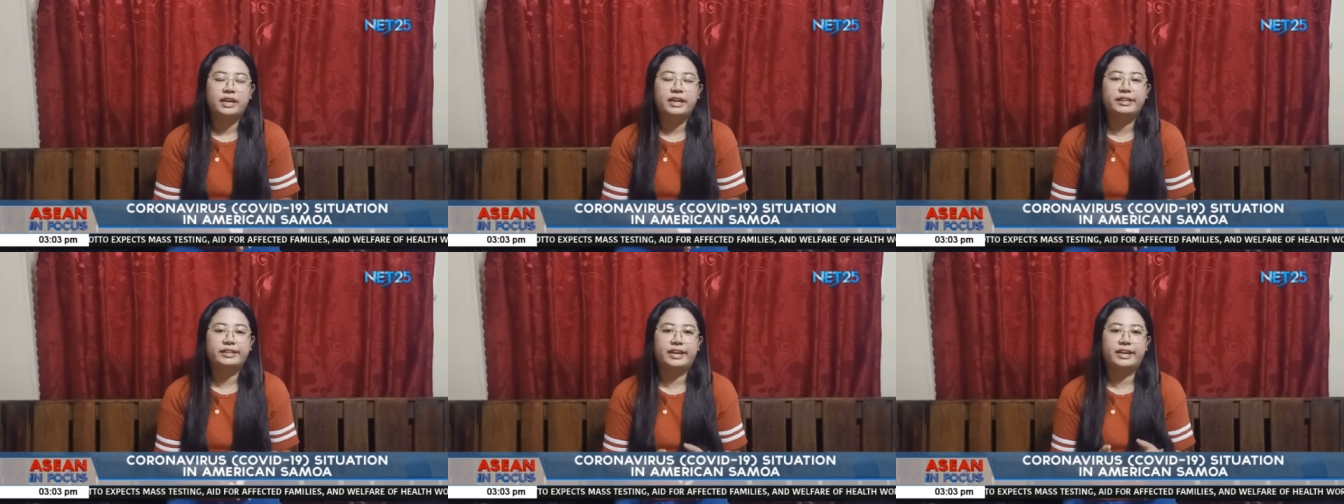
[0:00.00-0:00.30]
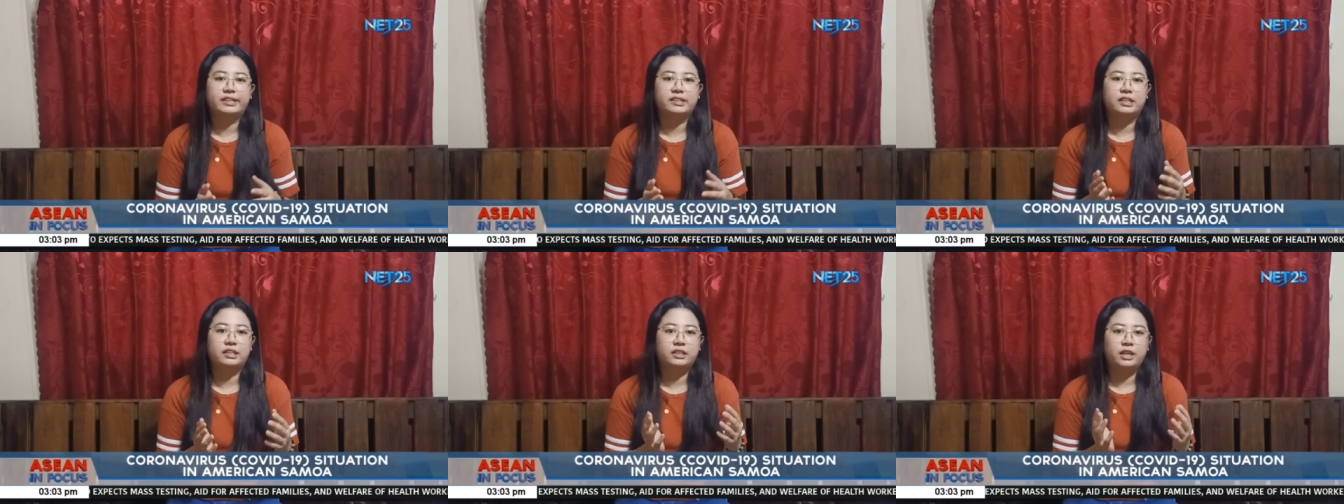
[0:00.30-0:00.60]
in
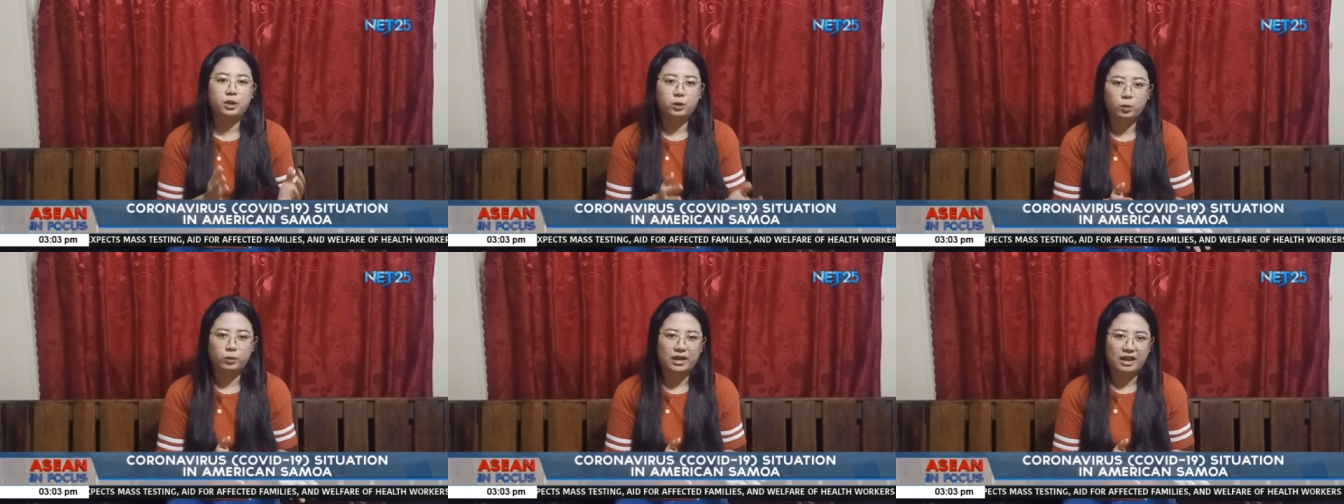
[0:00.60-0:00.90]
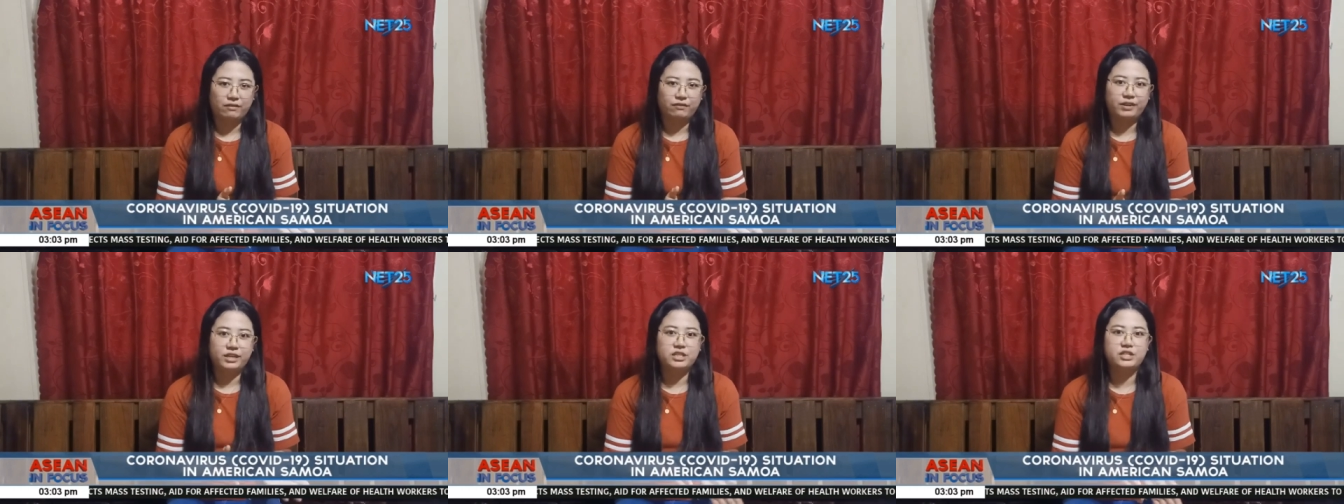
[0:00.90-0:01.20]
case that they don't
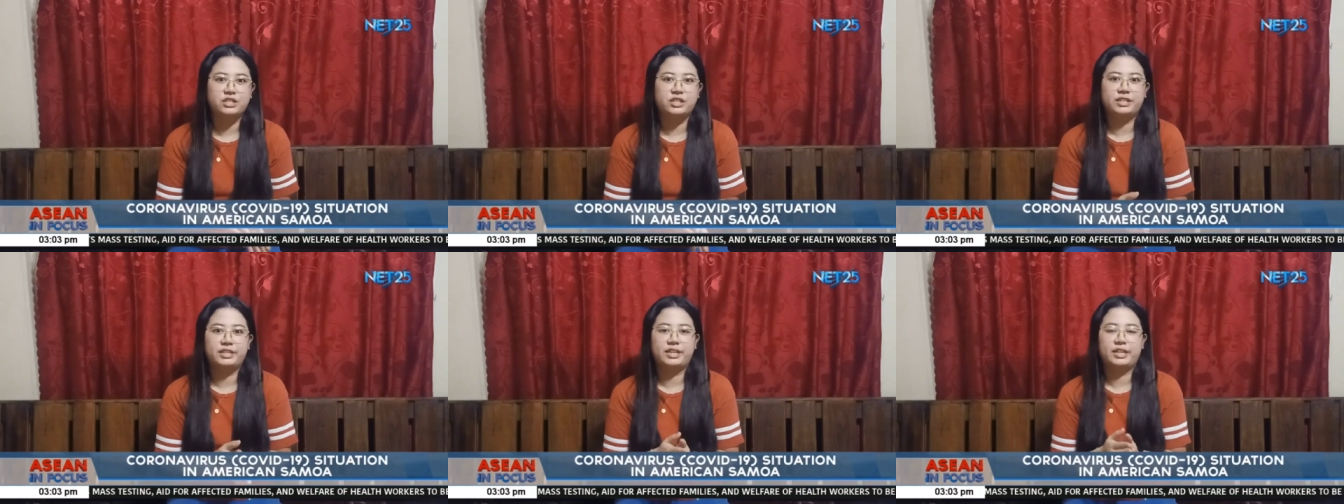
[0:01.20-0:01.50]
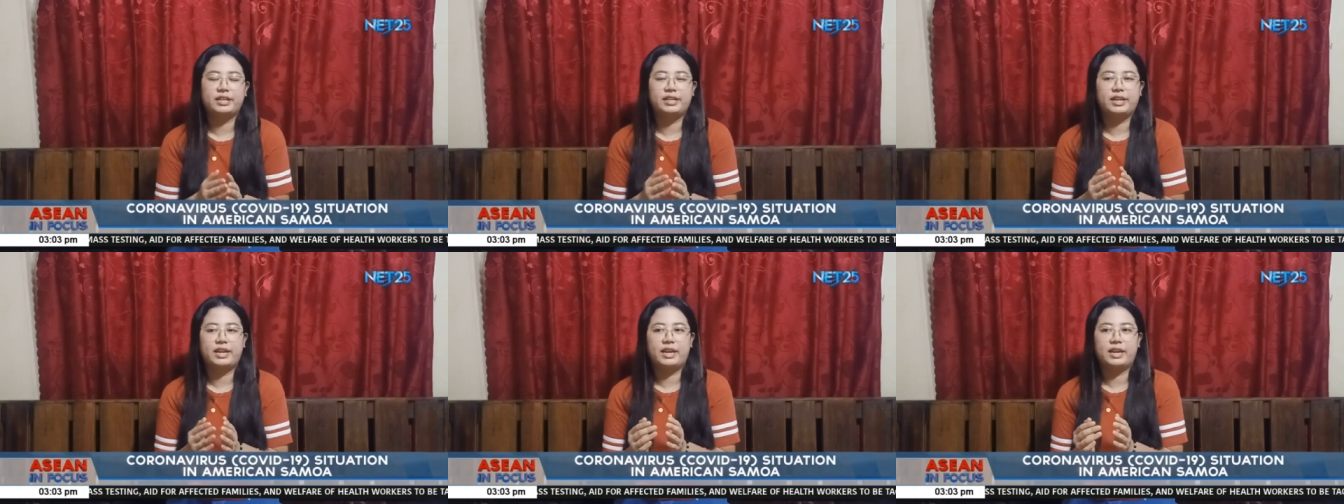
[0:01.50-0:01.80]
have
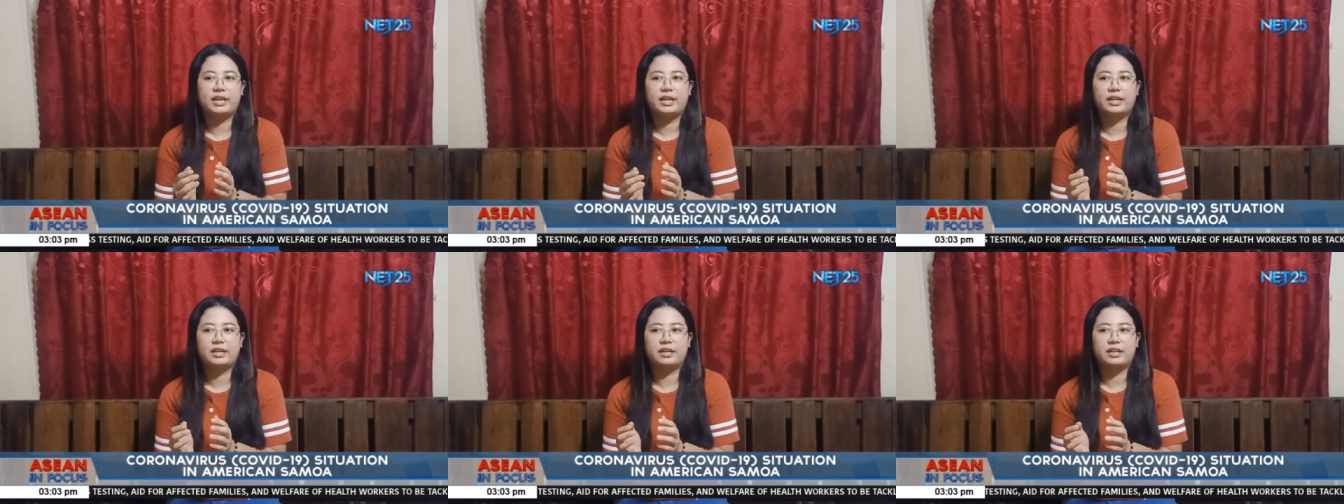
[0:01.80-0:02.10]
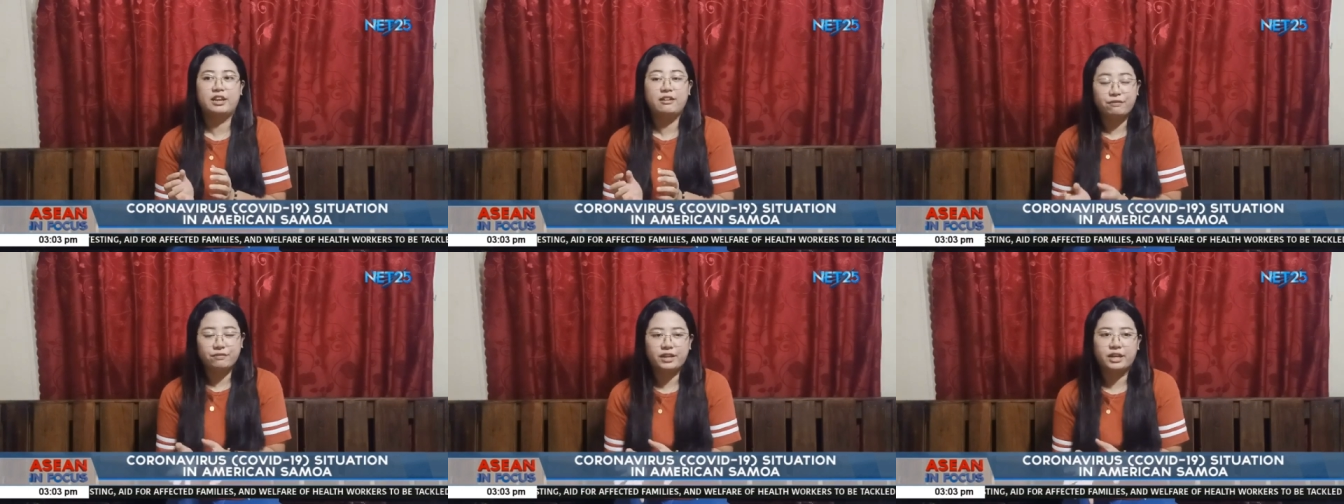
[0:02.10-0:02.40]
internet and
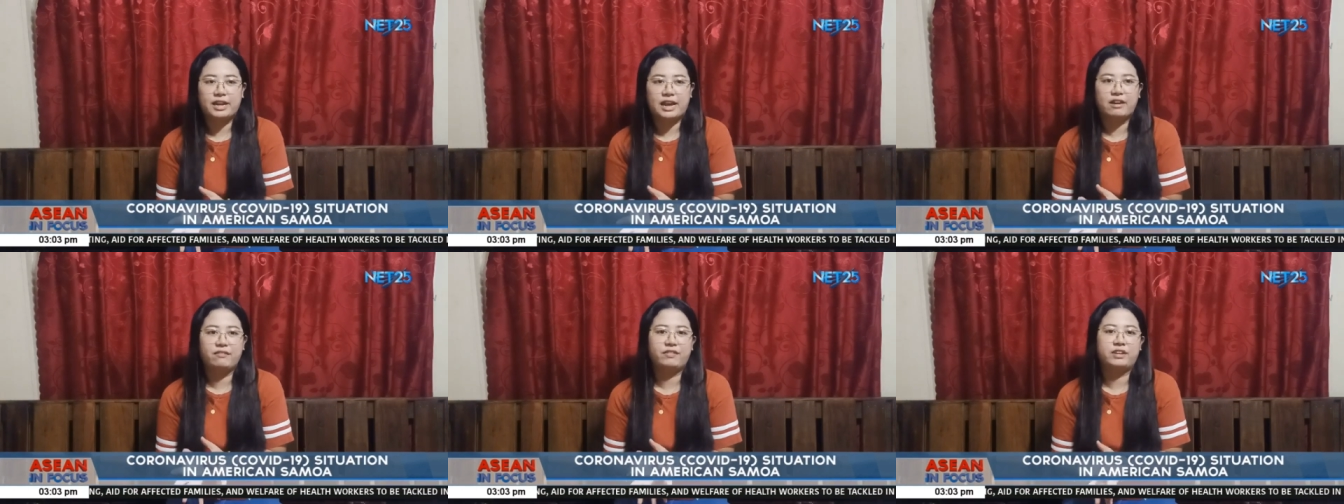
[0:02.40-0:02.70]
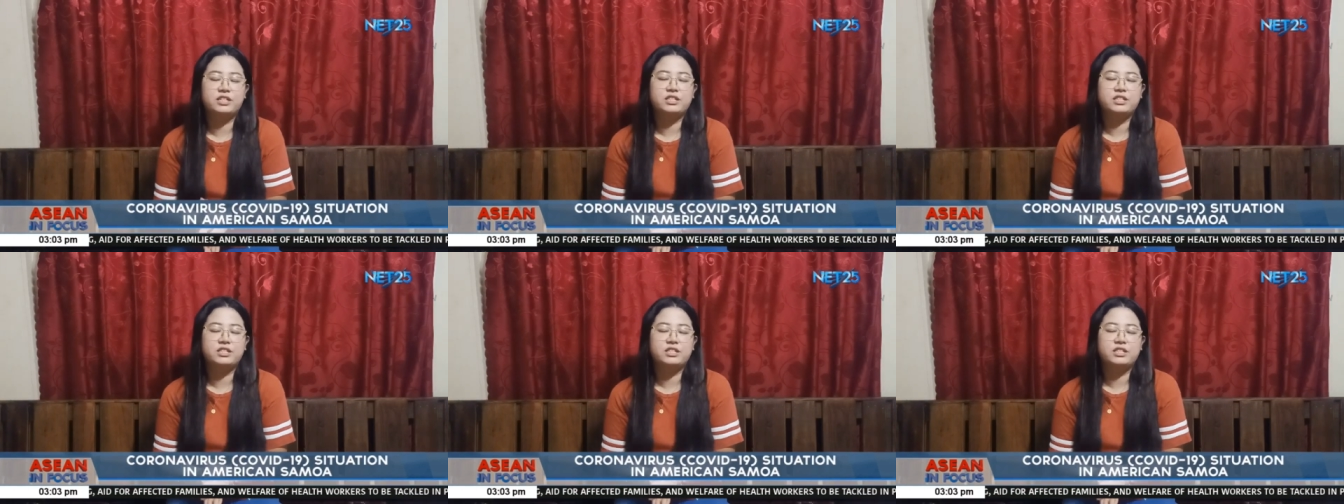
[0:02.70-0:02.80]
if they have